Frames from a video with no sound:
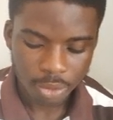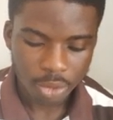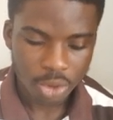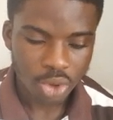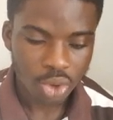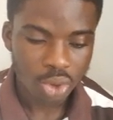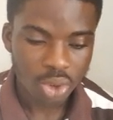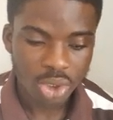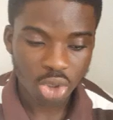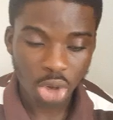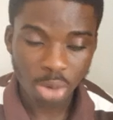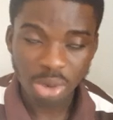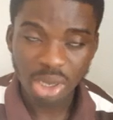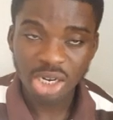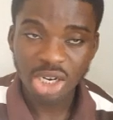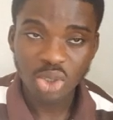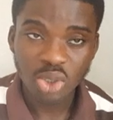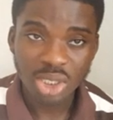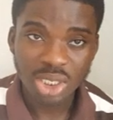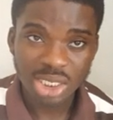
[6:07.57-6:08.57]
So computer
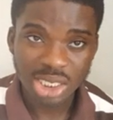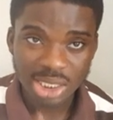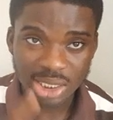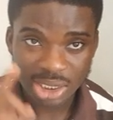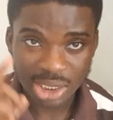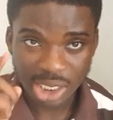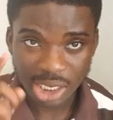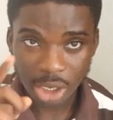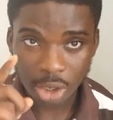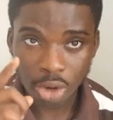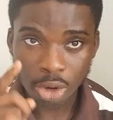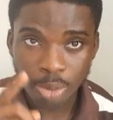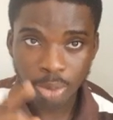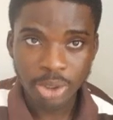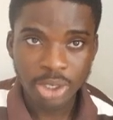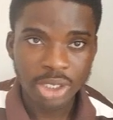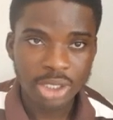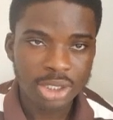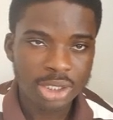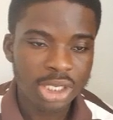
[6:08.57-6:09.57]
network is the second
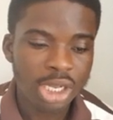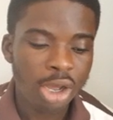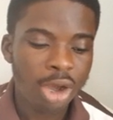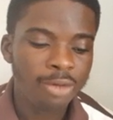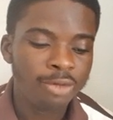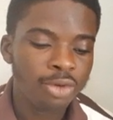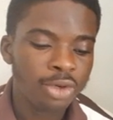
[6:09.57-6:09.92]
component that I've